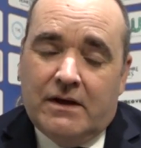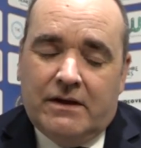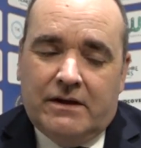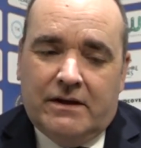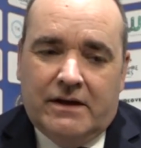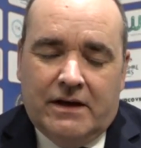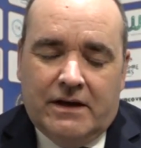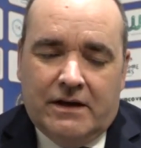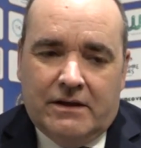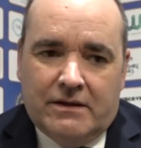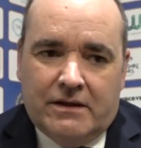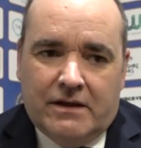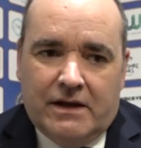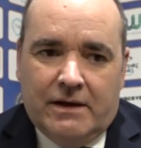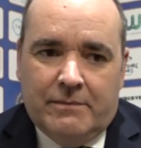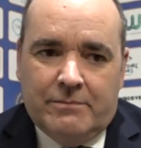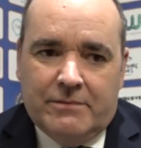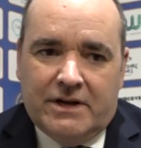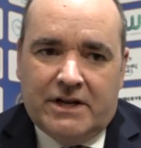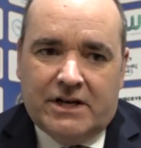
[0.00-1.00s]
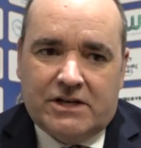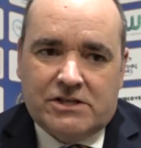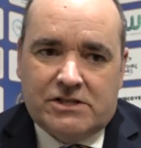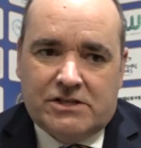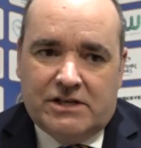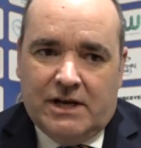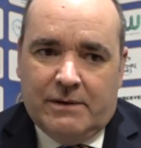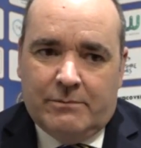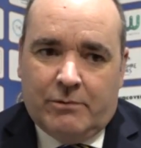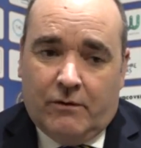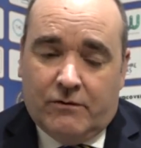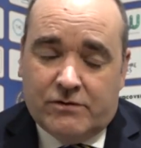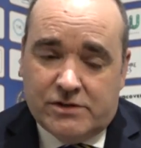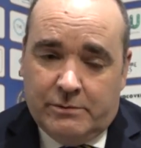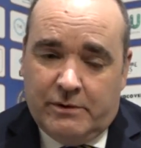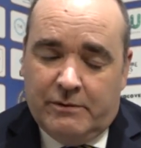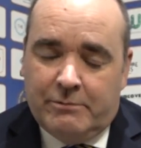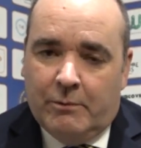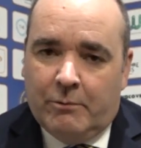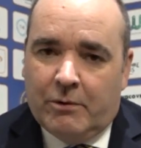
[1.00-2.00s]
Yeah, the next step, obviously,
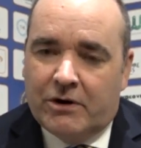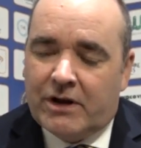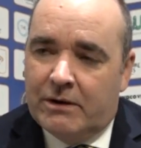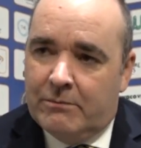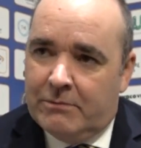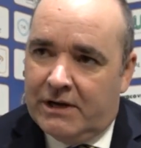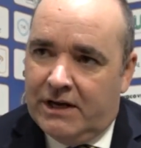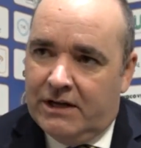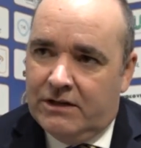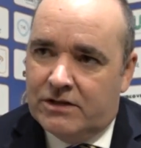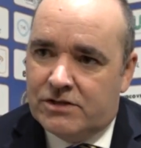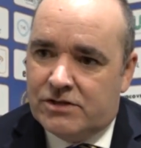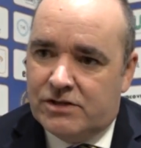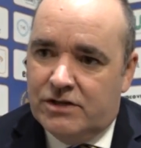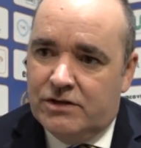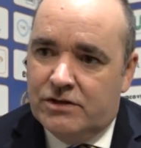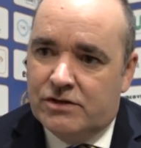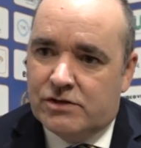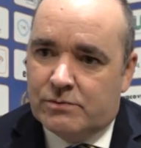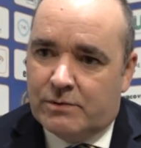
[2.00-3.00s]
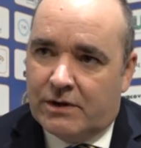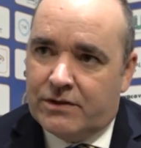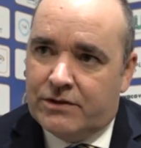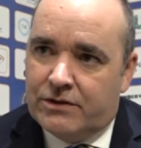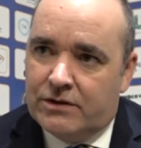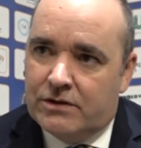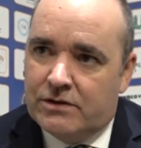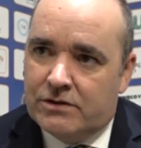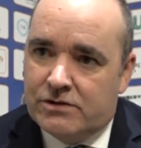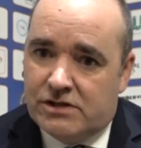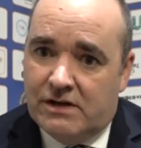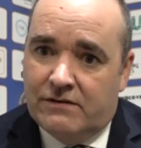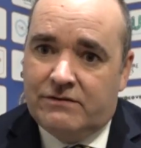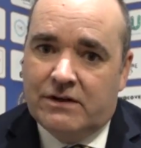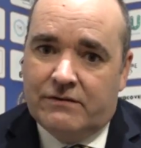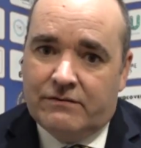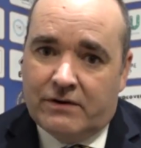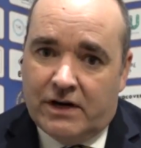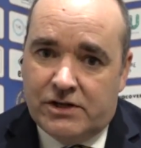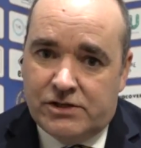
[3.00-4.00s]
we've been working behind the scenes with the
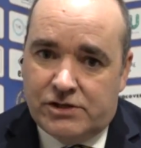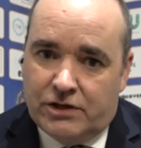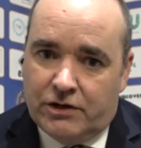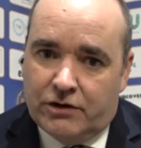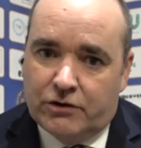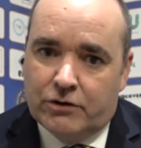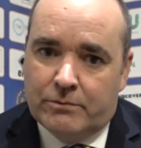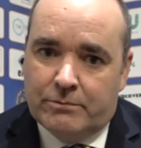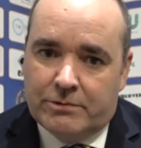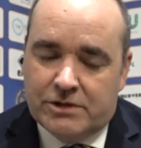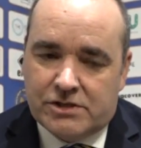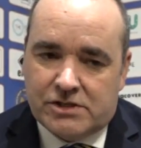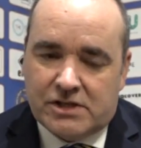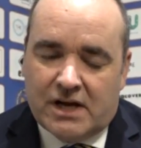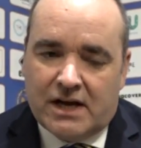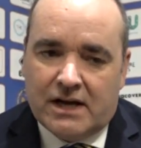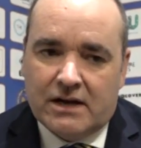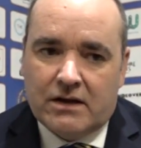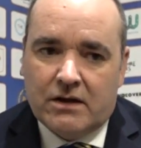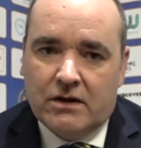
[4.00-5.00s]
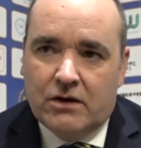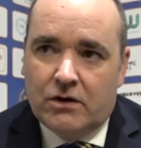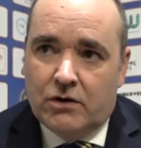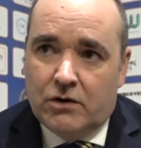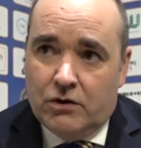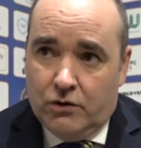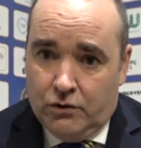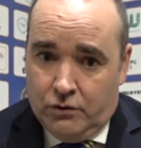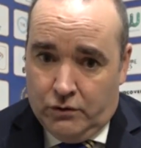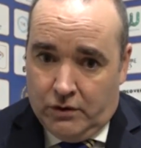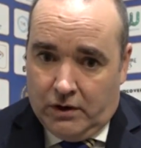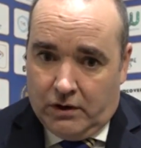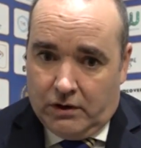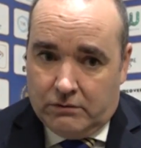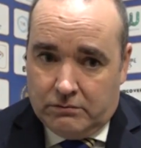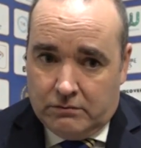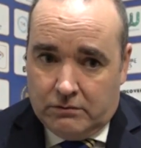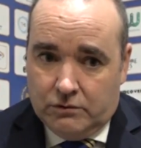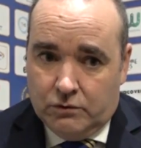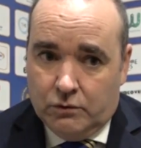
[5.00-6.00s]
safety advisory group, the SAG, who are
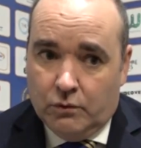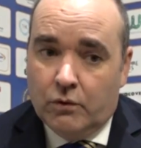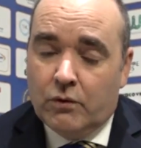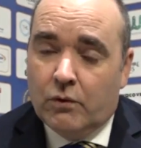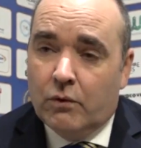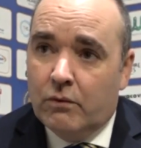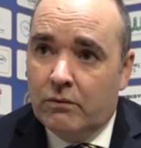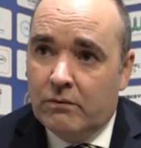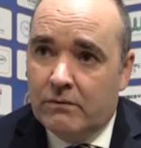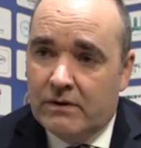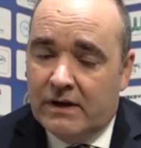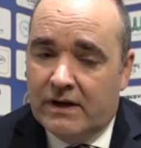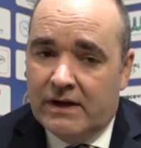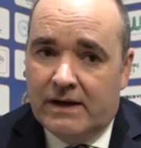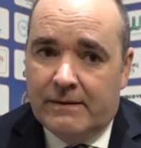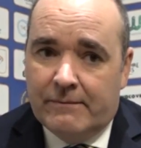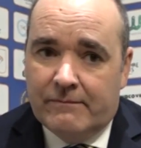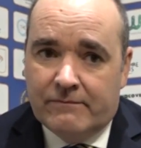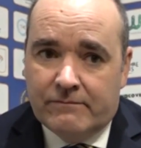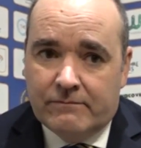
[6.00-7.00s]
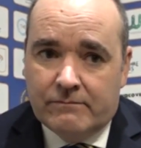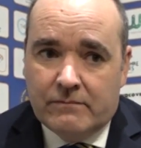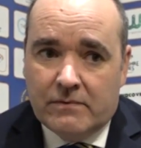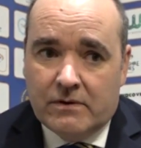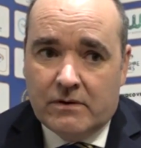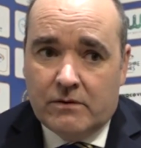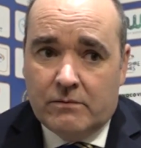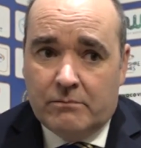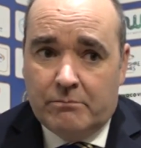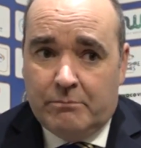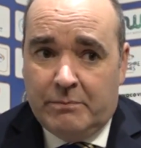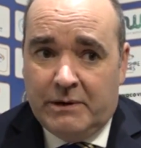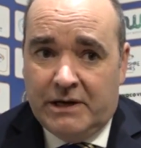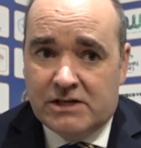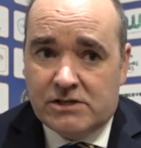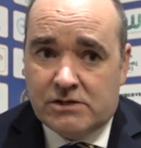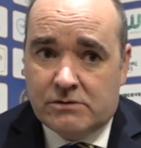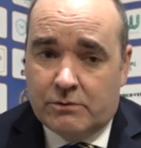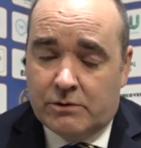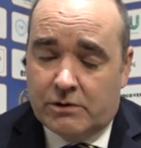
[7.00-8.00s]
local,
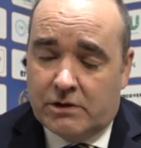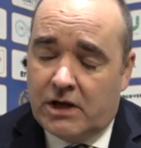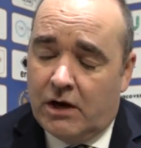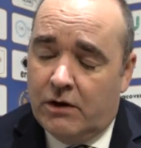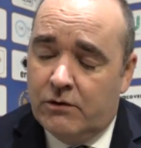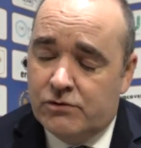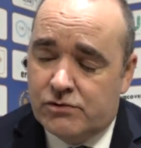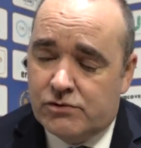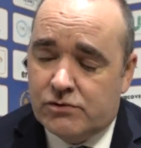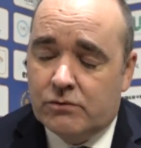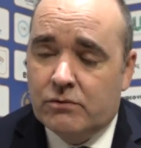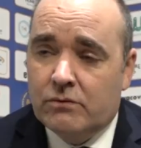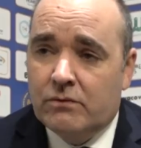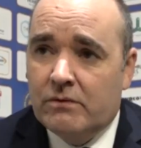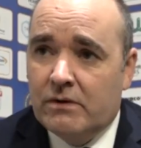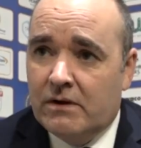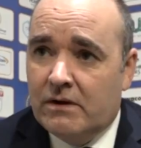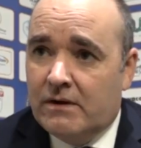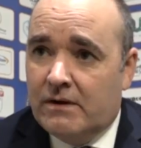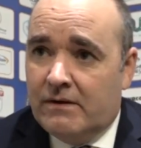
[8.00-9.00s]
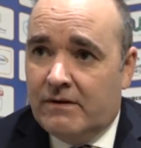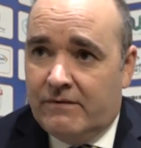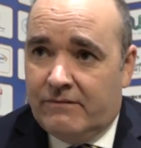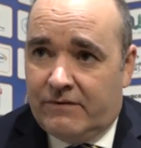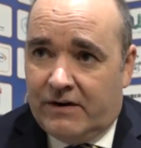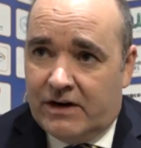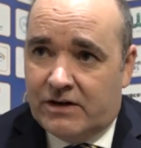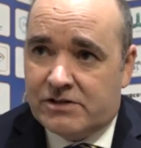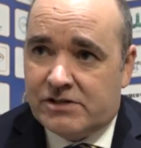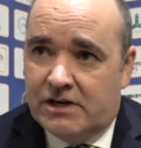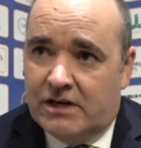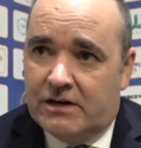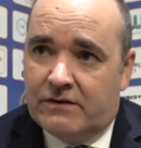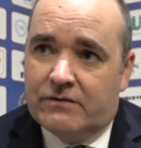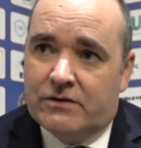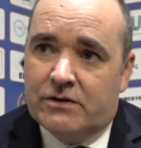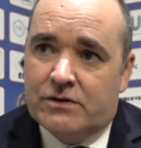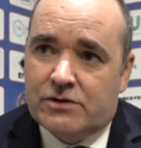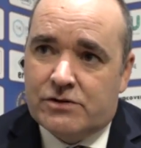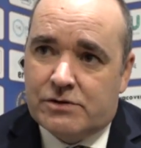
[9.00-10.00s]
based with council, fire
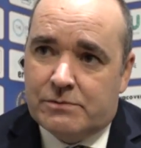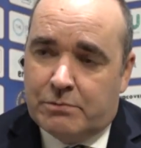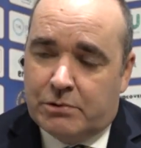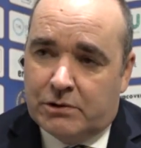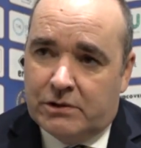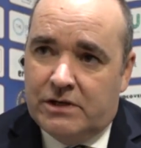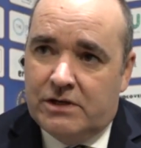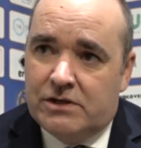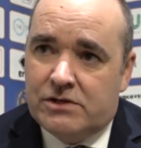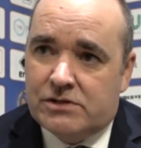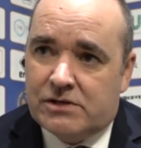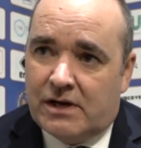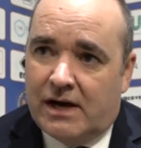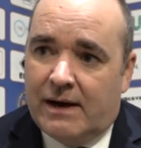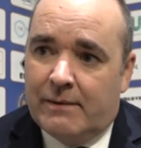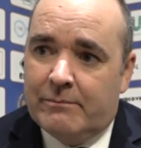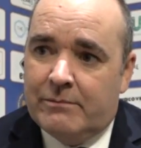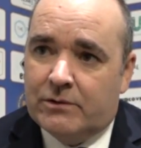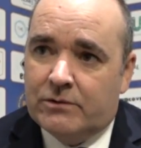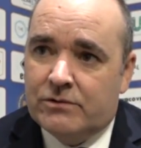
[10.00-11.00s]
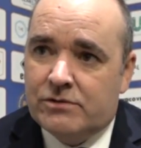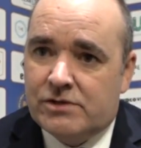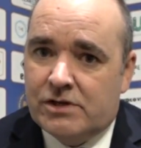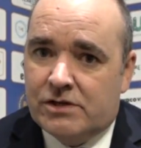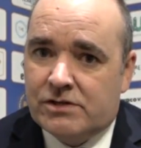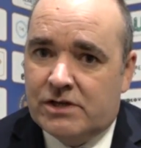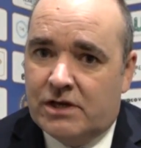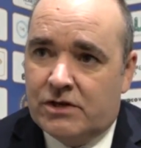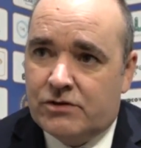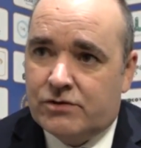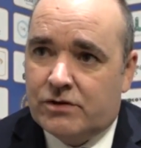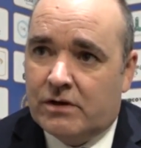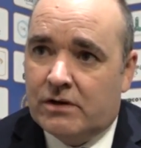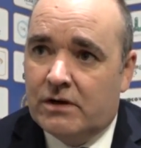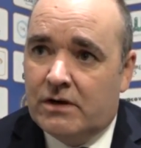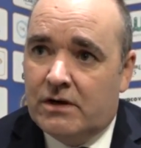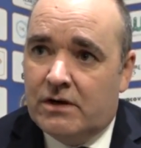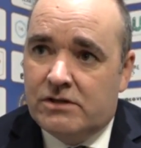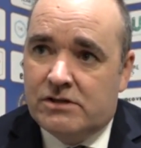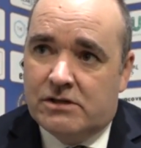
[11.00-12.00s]
service, police, ambulance, etc.,
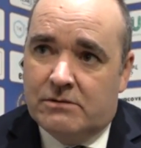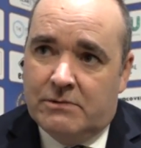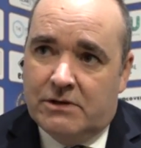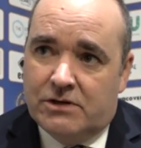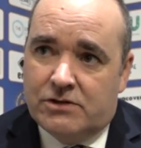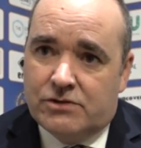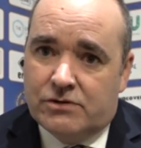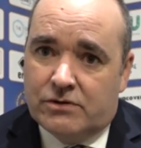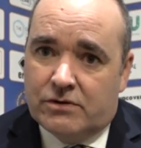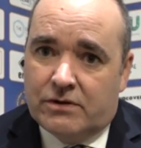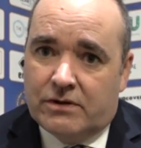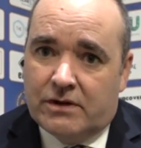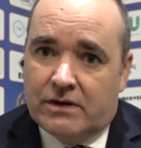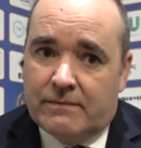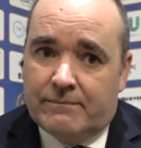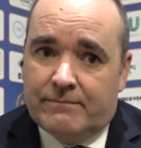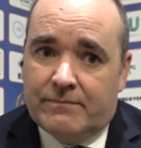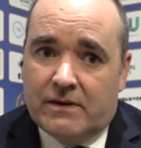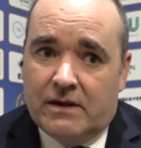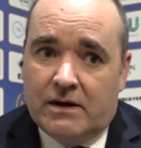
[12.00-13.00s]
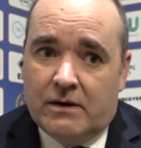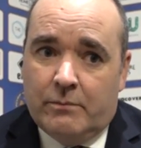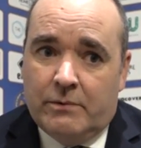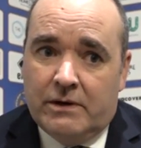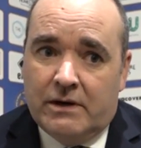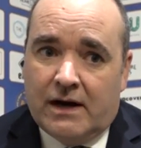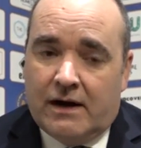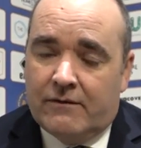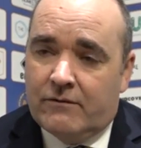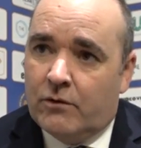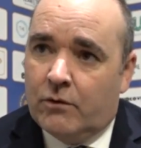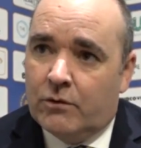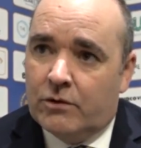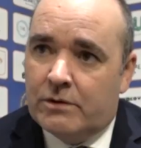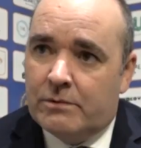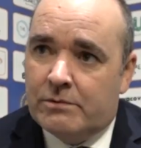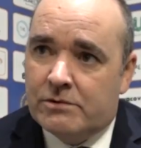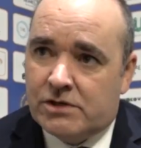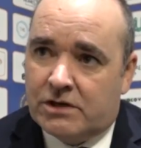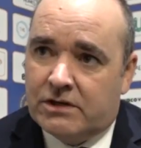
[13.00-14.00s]
to make sure that we have all
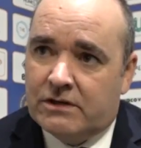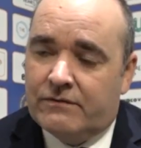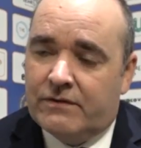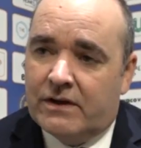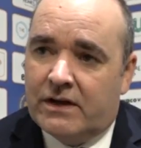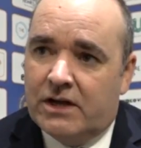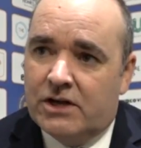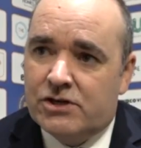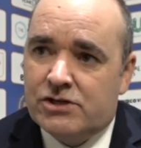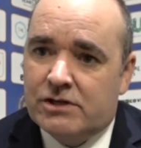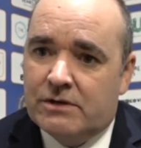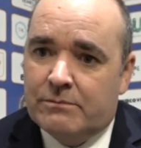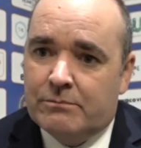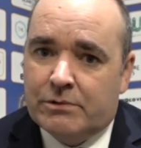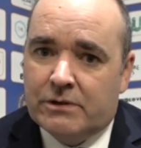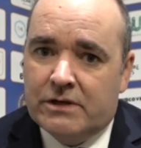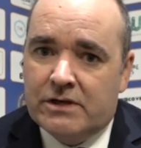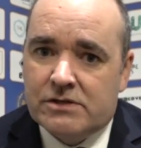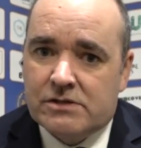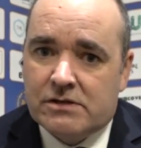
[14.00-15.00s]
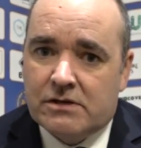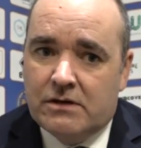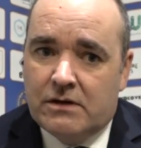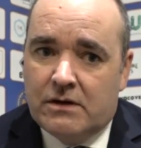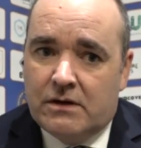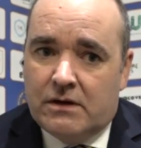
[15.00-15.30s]
the certification in place.